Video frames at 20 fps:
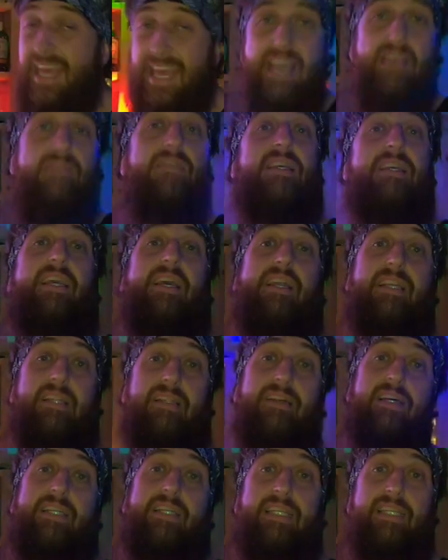Even Kelly
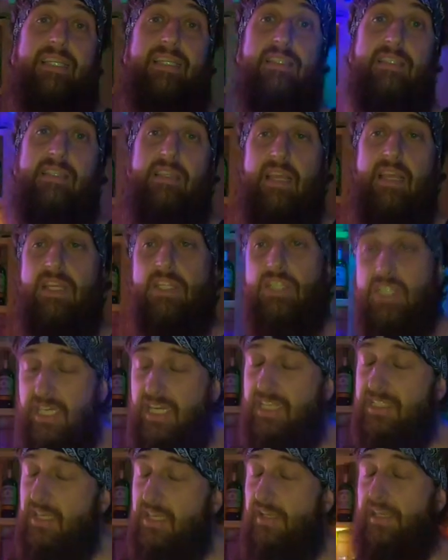liked this, and she
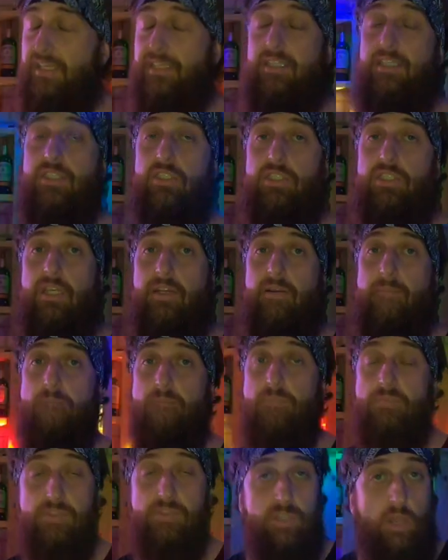doesn't like this shit.
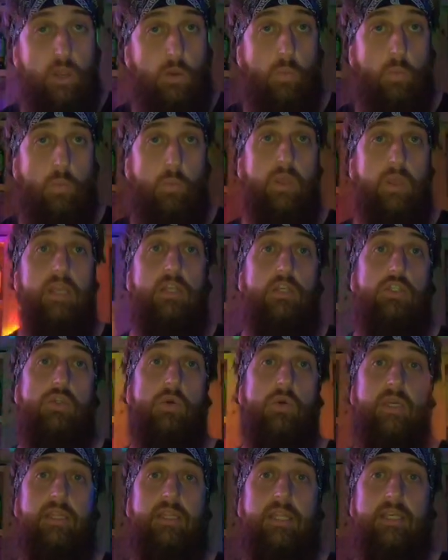So we
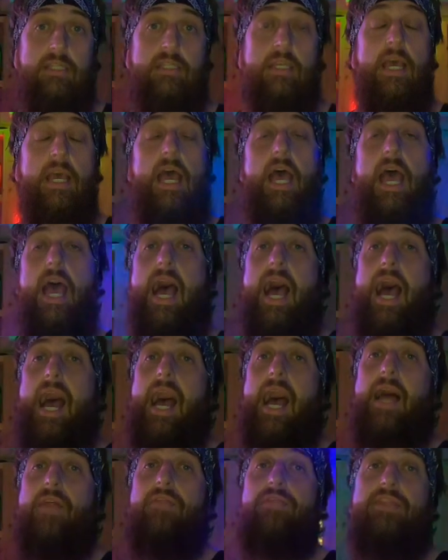enjoyed this.
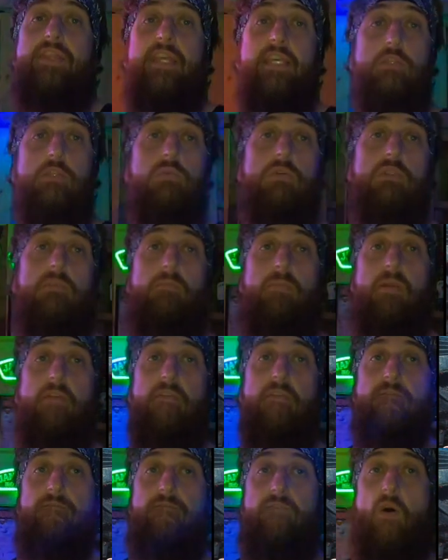This was a bit of
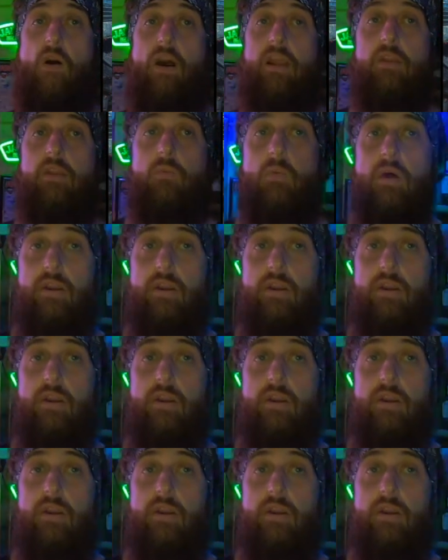a violent